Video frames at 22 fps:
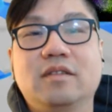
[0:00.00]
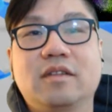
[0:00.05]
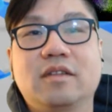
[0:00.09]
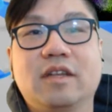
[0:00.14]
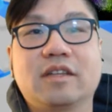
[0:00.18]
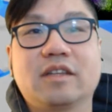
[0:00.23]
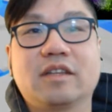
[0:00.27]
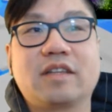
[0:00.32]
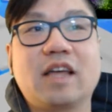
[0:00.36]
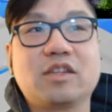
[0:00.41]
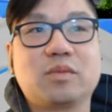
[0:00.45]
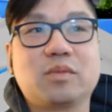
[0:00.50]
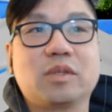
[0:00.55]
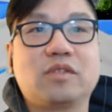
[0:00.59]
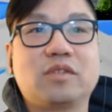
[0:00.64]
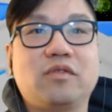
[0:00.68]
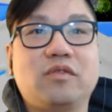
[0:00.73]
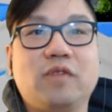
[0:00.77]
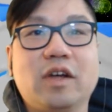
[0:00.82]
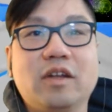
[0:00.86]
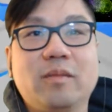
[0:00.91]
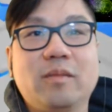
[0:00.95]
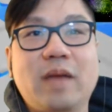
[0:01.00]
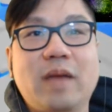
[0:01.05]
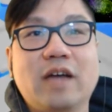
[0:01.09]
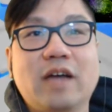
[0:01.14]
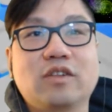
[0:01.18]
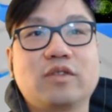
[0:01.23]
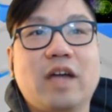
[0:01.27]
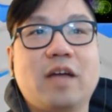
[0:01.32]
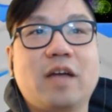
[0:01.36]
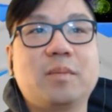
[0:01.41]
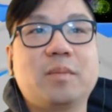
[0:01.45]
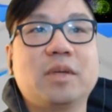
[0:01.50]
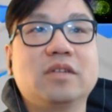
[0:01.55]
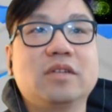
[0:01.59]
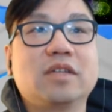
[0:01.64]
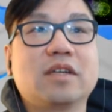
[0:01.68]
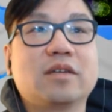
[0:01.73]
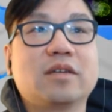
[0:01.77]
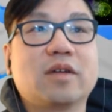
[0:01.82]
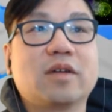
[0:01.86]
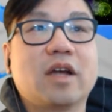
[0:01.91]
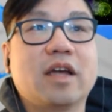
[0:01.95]
Like that's what's fun about track
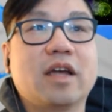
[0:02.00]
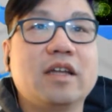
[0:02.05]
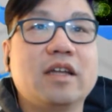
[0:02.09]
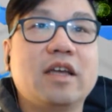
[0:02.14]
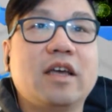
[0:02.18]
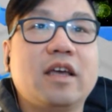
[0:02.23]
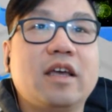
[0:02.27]
building, right?